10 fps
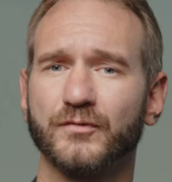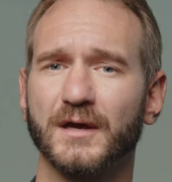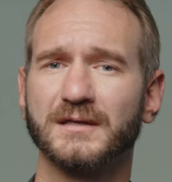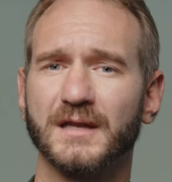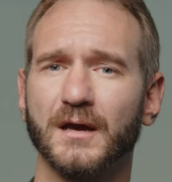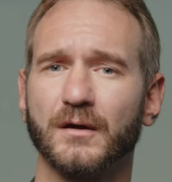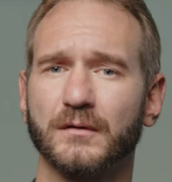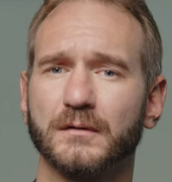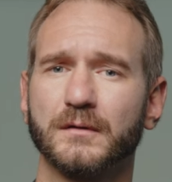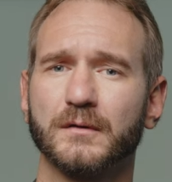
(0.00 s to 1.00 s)
yeah. right now
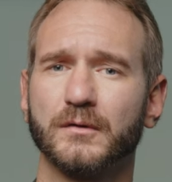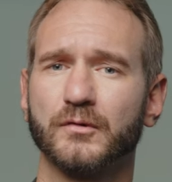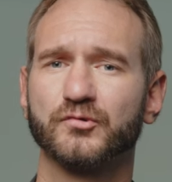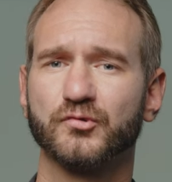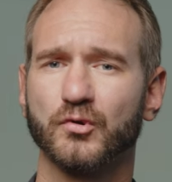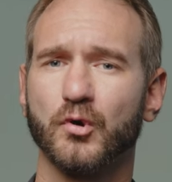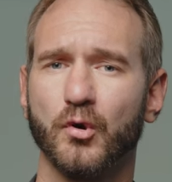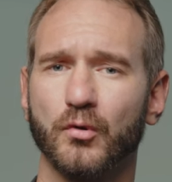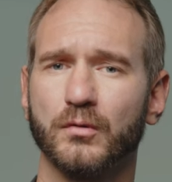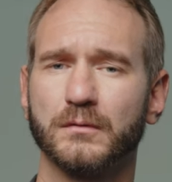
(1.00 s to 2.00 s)
to
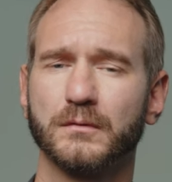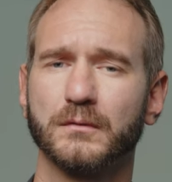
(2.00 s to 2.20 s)
call.